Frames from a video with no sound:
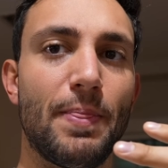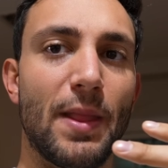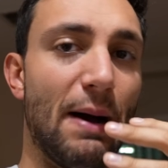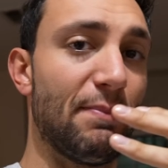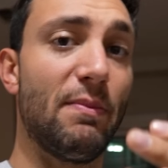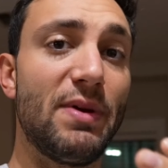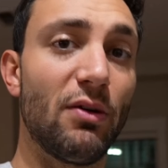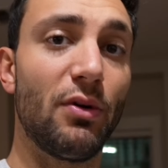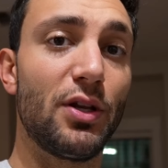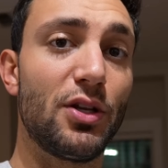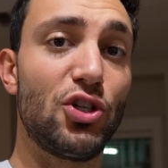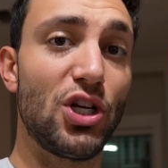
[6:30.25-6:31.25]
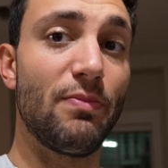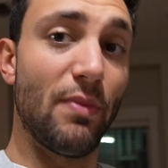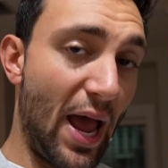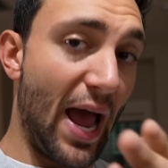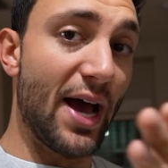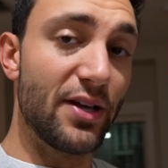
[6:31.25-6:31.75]
I'm going to be going to the gym
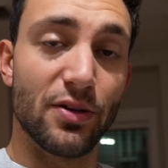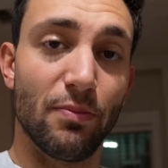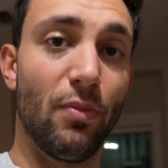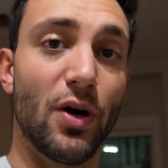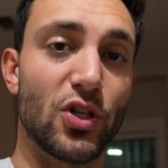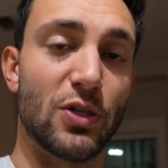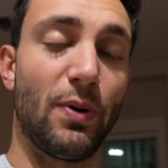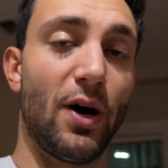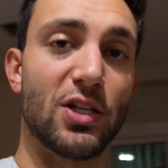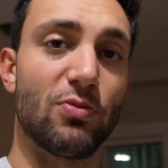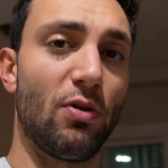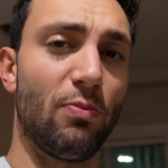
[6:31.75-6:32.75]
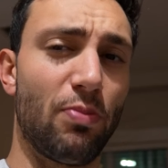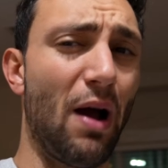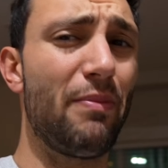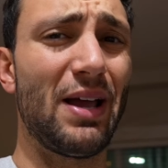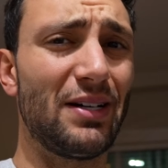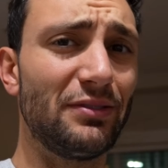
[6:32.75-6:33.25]
as much as possible,
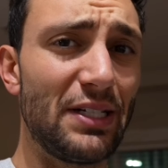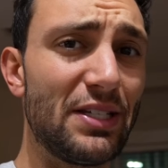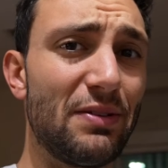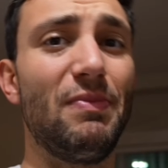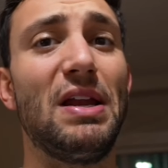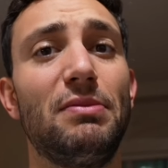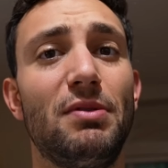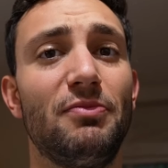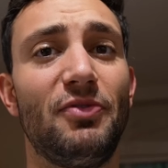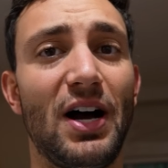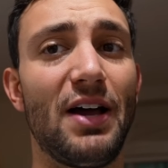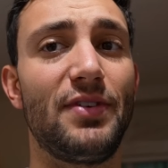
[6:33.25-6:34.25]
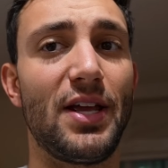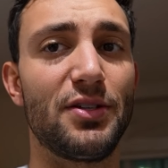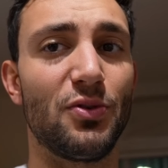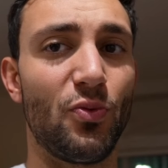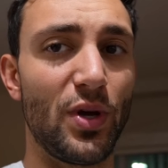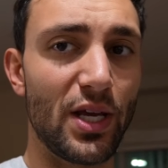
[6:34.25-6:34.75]
probably at least minimum five days
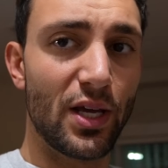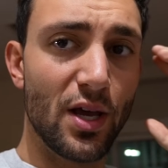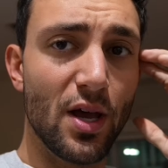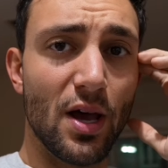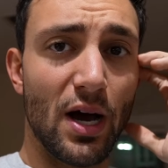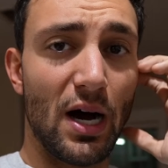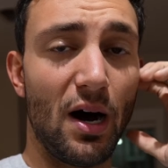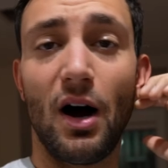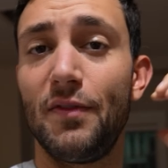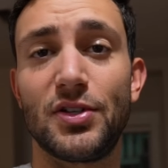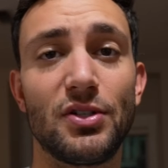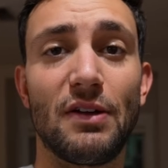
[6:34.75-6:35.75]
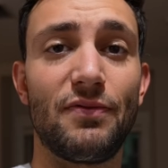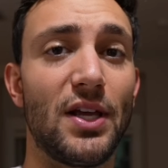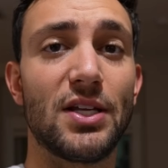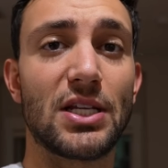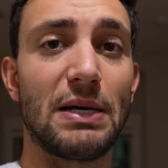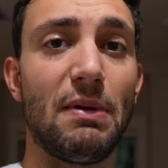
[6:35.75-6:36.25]
a week. Uh, obviously, if
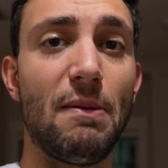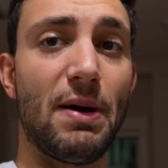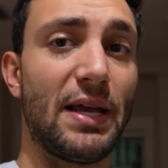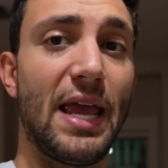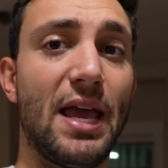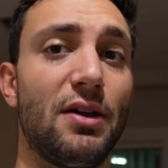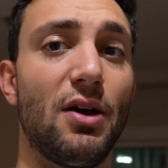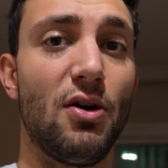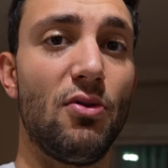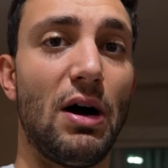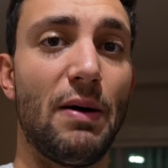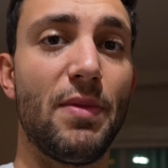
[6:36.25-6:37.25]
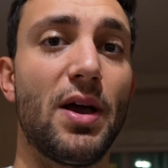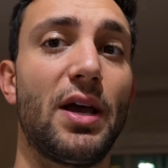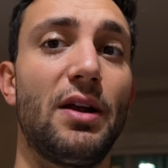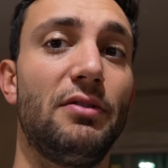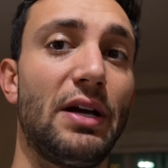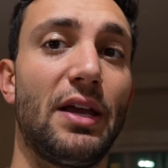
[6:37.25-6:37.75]
things come up, I can't go. I'm not
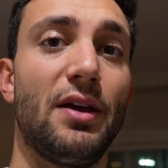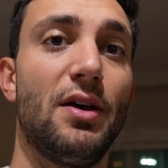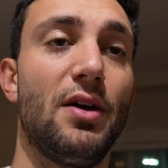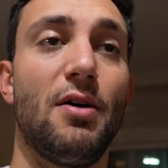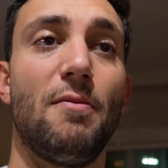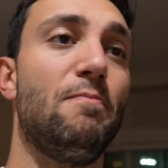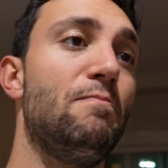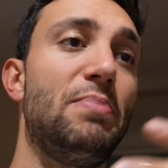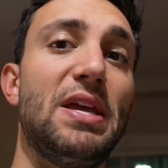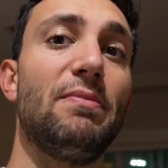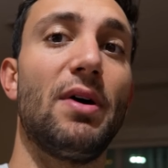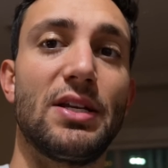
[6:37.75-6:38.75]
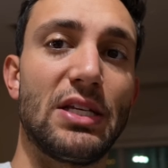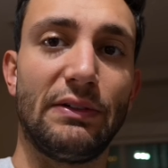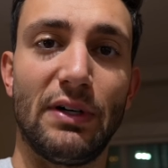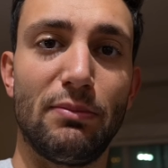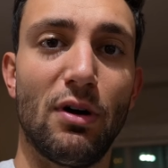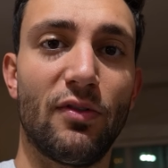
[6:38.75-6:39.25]
going to like beat myself
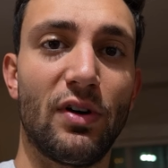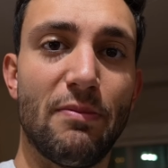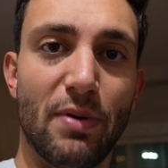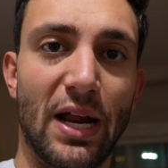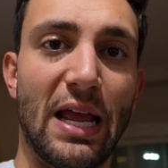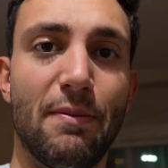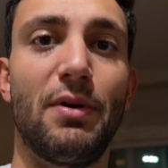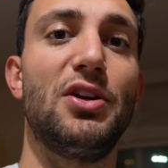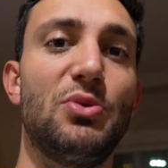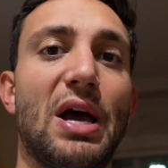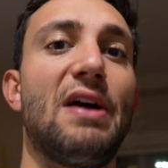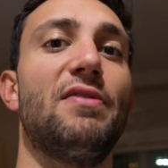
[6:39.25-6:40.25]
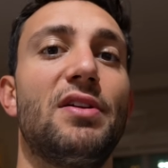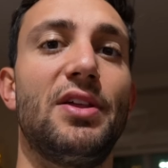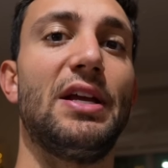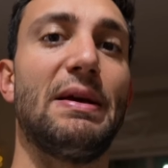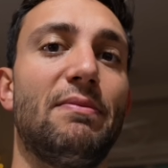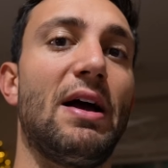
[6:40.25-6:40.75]
up over it, but I am going to do
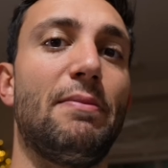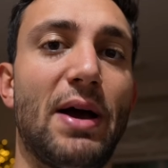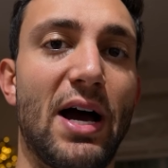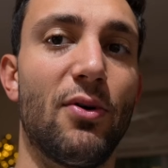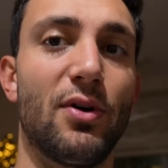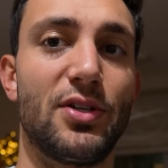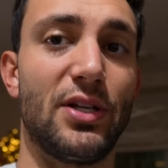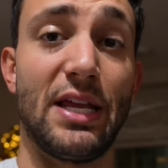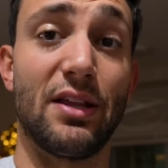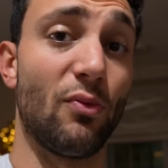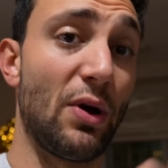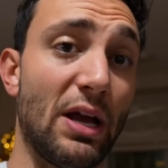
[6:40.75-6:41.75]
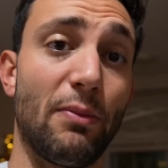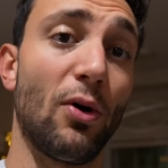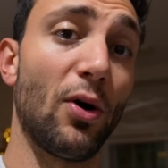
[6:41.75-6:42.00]
everything in my power to either wake up